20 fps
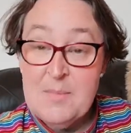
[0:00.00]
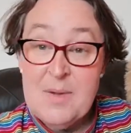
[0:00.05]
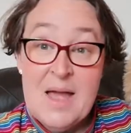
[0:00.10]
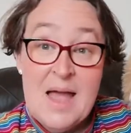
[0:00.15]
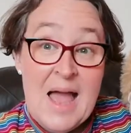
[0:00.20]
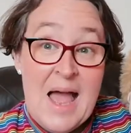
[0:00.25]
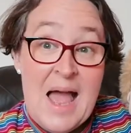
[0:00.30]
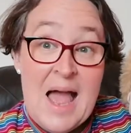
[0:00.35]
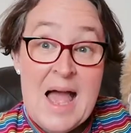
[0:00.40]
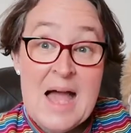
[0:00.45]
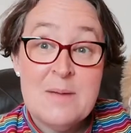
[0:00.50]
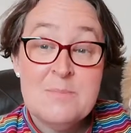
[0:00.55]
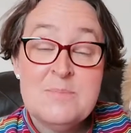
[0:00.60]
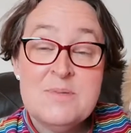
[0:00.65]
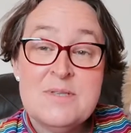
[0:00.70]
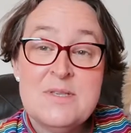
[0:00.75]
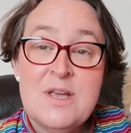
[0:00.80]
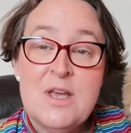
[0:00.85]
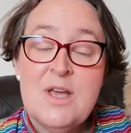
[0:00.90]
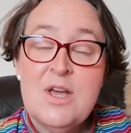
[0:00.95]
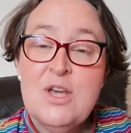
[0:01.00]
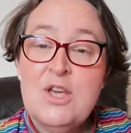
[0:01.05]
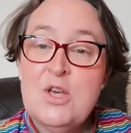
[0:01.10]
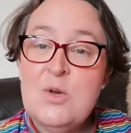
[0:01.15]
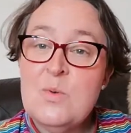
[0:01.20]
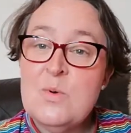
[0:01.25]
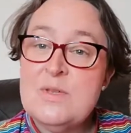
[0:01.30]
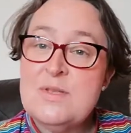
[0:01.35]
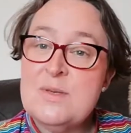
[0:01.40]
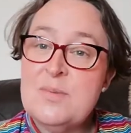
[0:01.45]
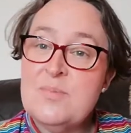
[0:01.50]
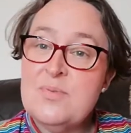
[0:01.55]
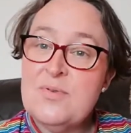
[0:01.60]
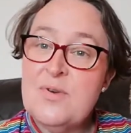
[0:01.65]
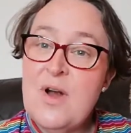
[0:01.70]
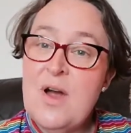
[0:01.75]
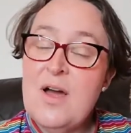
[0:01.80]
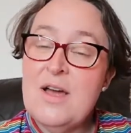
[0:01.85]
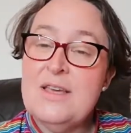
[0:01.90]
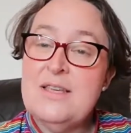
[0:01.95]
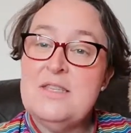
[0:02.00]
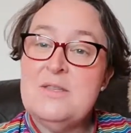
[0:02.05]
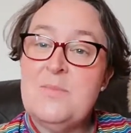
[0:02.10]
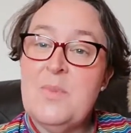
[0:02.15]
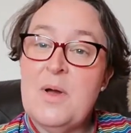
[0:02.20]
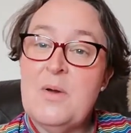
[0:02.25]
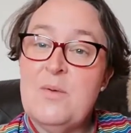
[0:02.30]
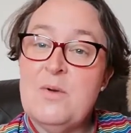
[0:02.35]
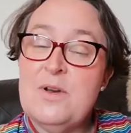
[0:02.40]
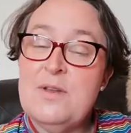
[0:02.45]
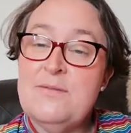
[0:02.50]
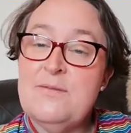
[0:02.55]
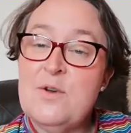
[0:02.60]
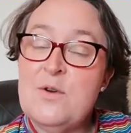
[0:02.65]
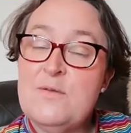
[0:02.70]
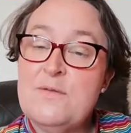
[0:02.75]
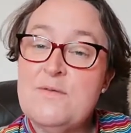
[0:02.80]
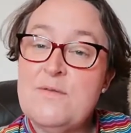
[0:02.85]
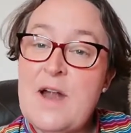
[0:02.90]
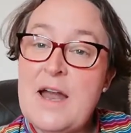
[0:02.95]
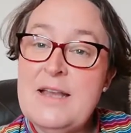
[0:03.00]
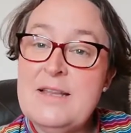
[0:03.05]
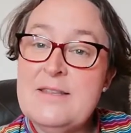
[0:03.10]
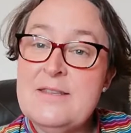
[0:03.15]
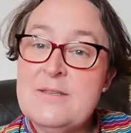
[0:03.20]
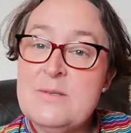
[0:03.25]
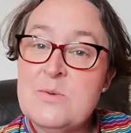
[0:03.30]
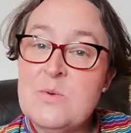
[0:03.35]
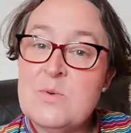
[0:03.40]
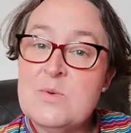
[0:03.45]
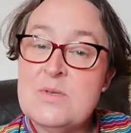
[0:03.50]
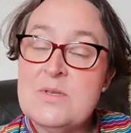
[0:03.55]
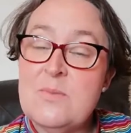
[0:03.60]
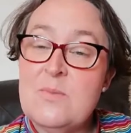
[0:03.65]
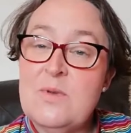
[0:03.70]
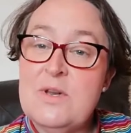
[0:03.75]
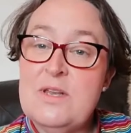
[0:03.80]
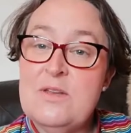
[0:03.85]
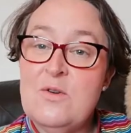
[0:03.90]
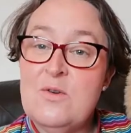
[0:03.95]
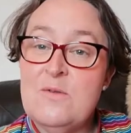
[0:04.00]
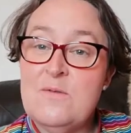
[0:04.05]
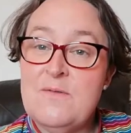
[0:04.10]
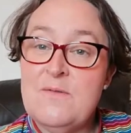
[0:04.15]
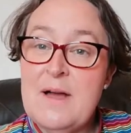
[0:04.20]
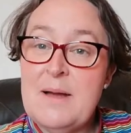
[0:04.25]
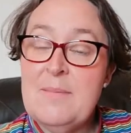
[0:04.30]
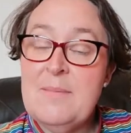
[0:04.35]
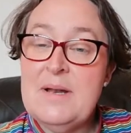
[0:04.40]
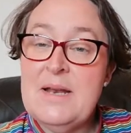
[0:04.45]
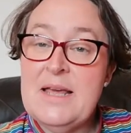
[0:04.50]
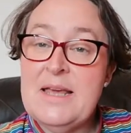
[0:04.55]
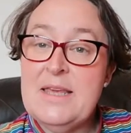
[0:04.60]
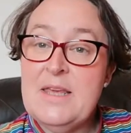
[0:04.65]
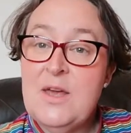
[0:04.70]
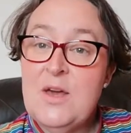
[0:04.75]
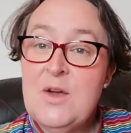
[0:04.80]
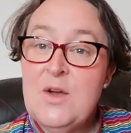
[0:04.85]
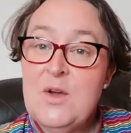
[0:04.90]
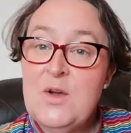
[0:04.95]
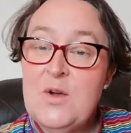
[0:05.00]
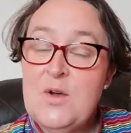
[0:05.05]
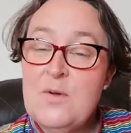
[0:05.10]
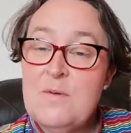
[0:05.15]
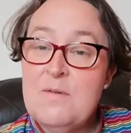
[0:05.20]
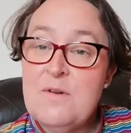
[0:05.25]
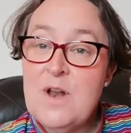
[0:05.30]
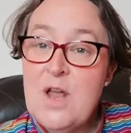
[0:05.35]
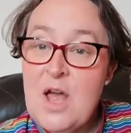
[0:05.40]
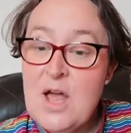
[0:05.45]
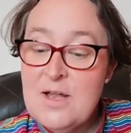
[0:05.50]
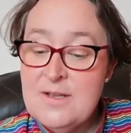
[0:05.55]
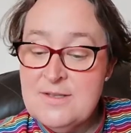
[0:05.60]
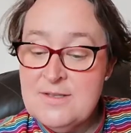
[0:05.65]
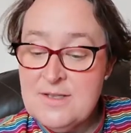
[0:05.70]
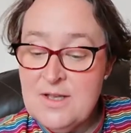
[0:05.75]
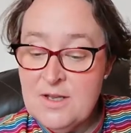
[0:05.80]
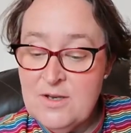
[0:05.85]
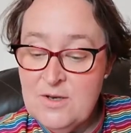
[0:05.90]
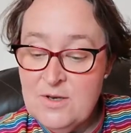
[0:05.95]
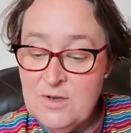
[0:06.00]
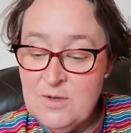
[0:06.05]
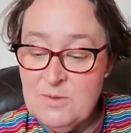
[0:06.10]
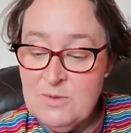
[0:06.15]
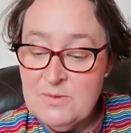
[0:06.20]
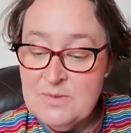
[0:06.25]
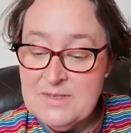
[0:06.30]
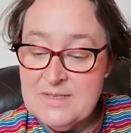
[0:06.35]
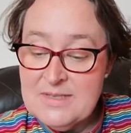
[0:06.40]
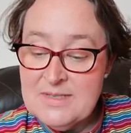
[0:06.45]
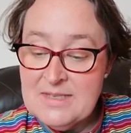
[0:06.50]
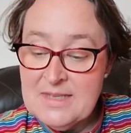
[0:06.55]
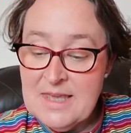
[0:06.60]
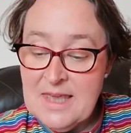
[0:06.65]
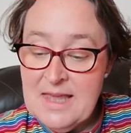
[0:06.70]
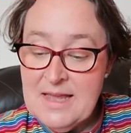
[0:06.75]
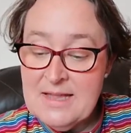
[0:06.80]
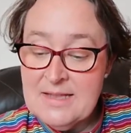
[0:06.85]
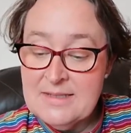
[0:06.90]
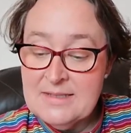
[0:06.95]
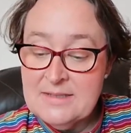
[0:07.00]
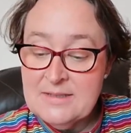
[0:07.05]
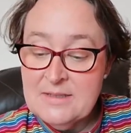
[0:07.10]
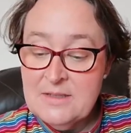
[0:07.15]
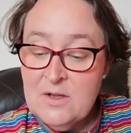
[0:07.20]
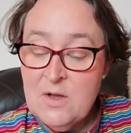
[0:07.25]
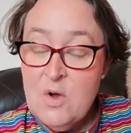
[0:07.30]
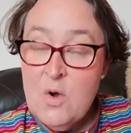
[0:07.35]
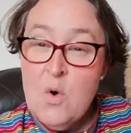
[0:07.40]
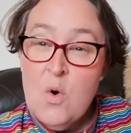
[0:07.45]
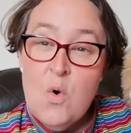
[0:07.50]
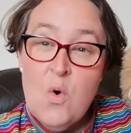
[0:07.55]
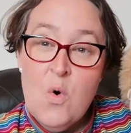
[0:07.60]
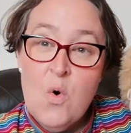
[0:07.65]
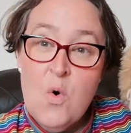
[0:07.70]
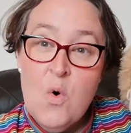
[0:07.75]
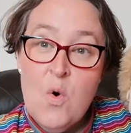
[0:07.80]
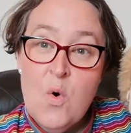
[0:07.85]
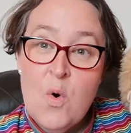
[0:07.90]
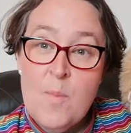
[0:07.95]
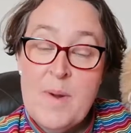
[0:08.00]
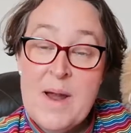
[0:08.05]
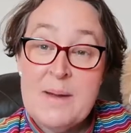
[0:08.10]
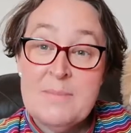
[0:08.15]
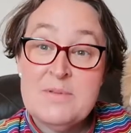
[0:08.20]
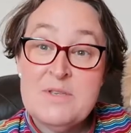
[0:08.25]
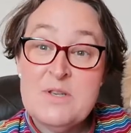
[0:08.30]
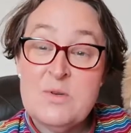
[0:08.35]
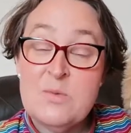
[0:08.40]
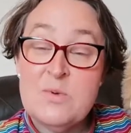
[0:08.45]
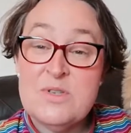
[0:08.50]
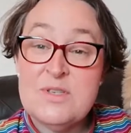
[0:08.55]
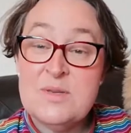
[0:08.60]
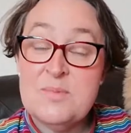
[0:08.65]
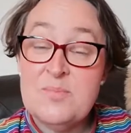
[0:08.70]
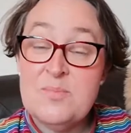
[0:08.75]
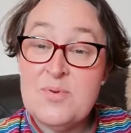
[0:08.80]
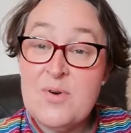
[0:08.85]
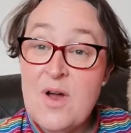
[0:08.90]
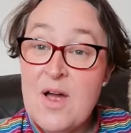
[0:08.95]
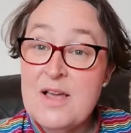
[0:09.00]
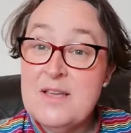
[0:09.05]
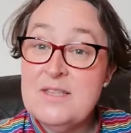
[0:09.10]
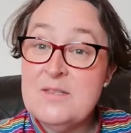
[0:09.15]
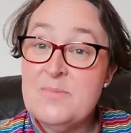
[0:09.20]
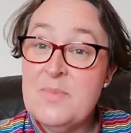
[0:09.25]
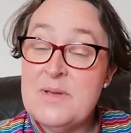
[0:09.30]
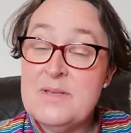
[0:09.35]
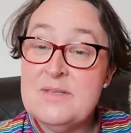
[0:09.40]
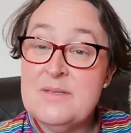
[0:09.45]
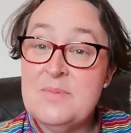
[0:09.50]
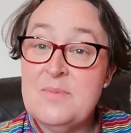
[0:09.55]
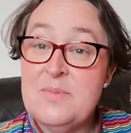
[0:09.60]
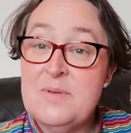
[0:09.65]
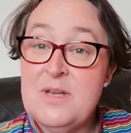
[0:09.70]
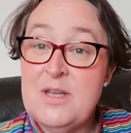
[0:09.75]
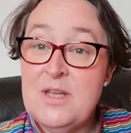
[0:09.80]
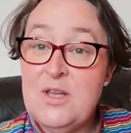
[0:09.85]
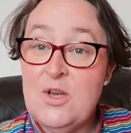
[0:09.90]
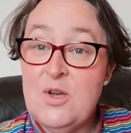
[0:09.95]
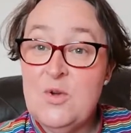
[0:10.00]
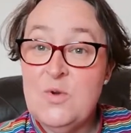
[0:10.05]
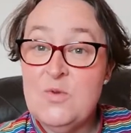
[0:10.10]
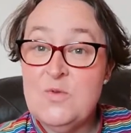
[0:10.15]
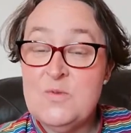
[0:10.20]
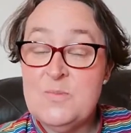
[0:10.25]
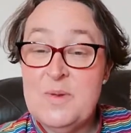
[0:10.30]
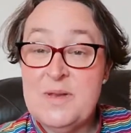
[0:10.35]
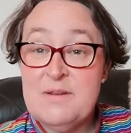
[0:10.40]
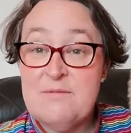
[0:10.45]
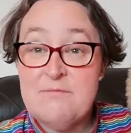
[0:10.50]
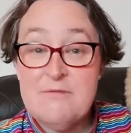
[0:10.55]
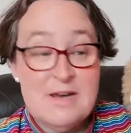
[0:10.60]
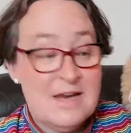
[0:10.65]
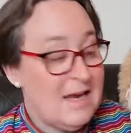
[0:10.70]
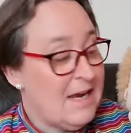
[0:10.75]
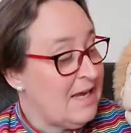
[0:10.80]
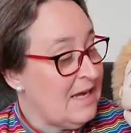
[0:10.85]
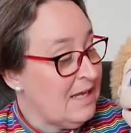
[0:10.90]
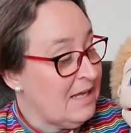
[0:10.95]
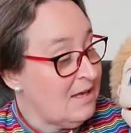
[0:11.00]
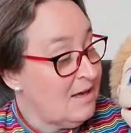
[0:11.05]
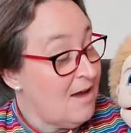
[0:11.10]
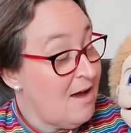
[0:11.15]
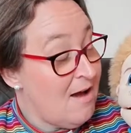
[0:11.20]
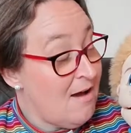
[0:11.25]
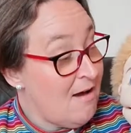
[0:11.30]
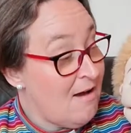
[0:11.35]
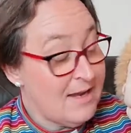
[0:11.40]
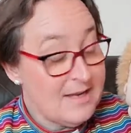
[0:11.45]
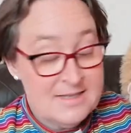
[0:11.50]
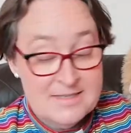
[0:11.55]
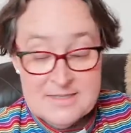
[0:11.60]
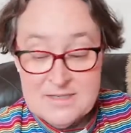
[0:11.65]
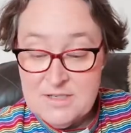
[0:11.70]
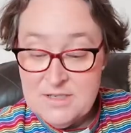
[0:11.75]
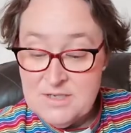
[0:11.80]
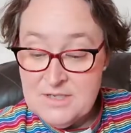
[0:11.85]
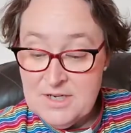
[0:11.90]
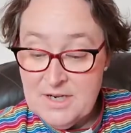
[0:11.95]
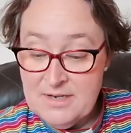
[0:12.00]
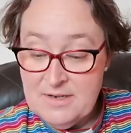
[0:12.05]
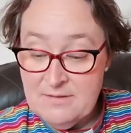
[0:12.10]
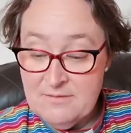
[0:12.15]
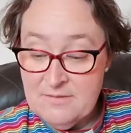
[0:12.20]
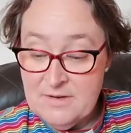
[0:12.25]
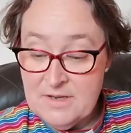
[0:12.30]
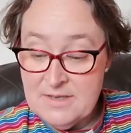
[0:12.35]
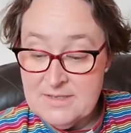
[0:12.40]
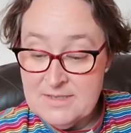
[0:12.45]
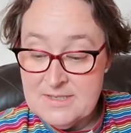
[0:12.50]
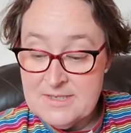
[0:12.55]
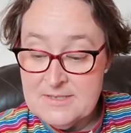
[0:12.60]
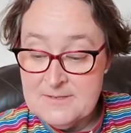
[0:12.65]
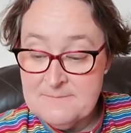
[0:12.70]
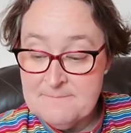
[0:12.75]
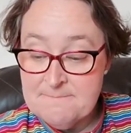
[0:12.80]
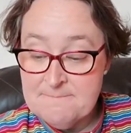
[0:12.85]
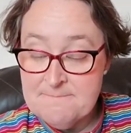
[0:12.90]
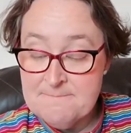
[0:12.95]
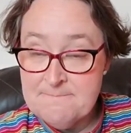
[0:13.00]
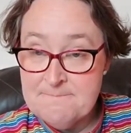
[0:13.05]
Perhaps you were surprised by one of your friends or someone in your family who've learned a new skill. Or perhaps you were surprised by somebody who's been really kind and generous.